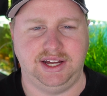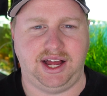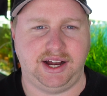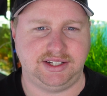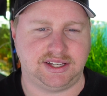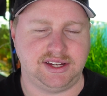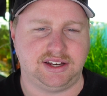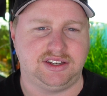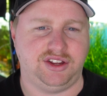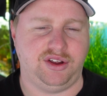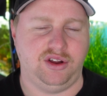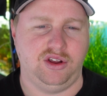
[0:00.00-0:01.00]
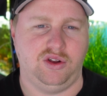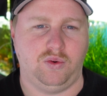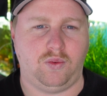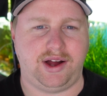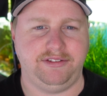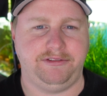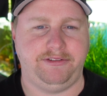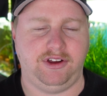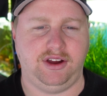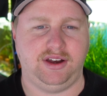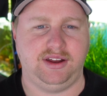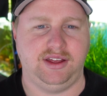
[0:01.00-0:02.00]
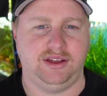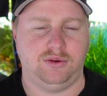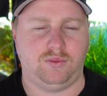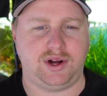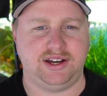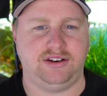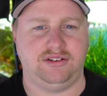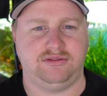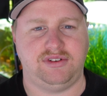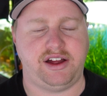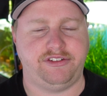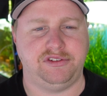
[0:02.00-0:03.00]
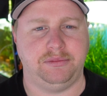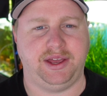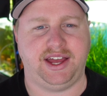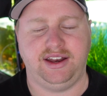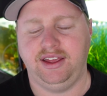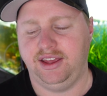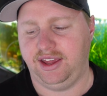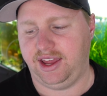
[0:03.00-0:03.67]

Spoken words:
I just stick to one food, one rough amount,